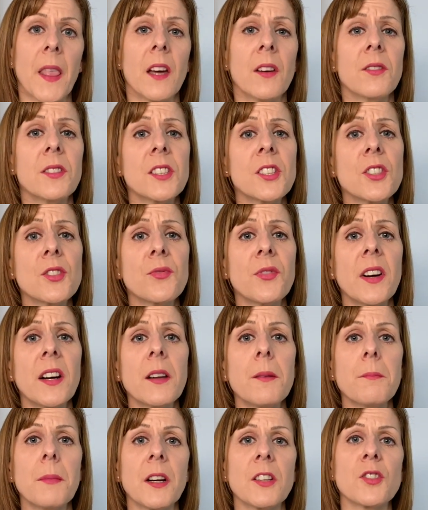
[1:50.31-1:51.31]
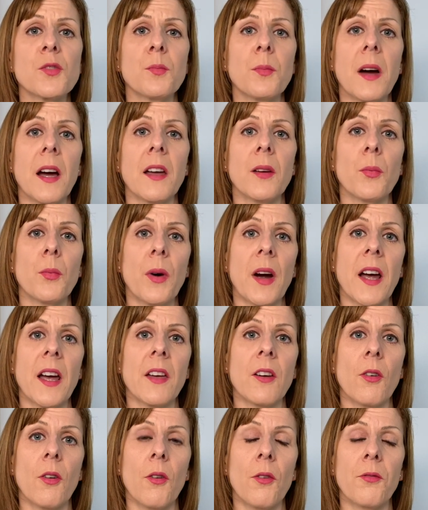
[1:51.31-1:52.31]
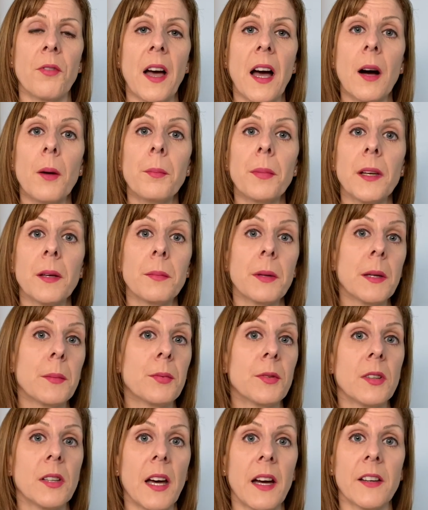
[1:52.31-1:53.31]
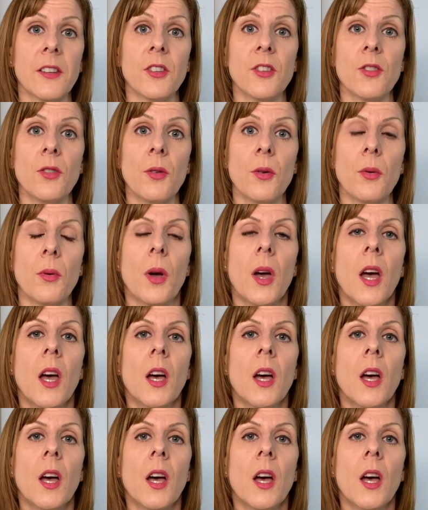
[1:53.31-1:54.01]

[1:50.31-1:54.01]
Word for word: which is very much my way of helping people like you